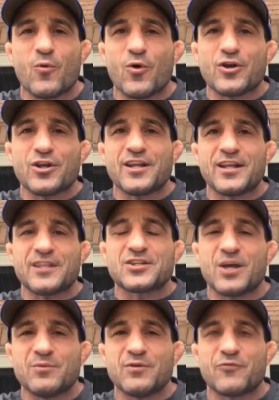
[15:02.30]
working, and it's
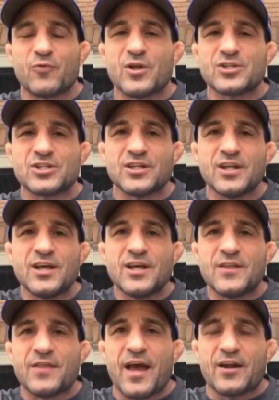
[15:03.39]
come to fruition
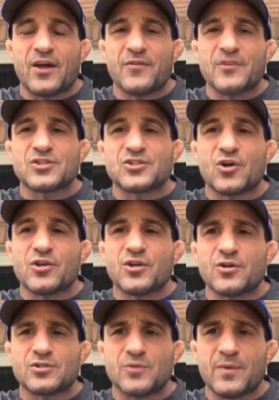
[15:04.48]
that this is our
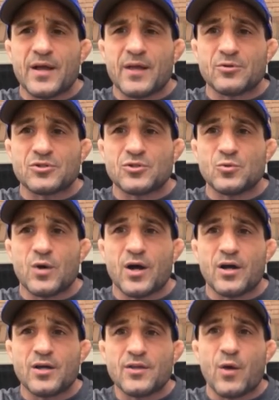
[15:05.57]
year to be able
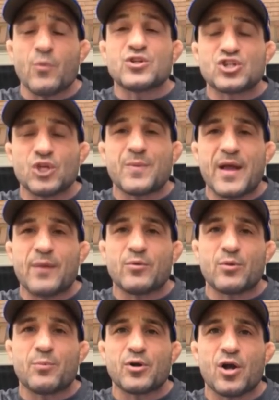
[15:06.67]
to that we should be able to
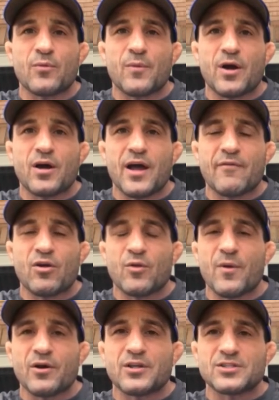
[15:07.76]
put all of have all
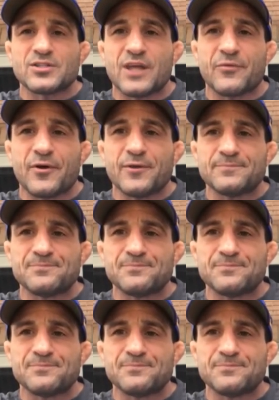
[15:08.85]
Americans out there.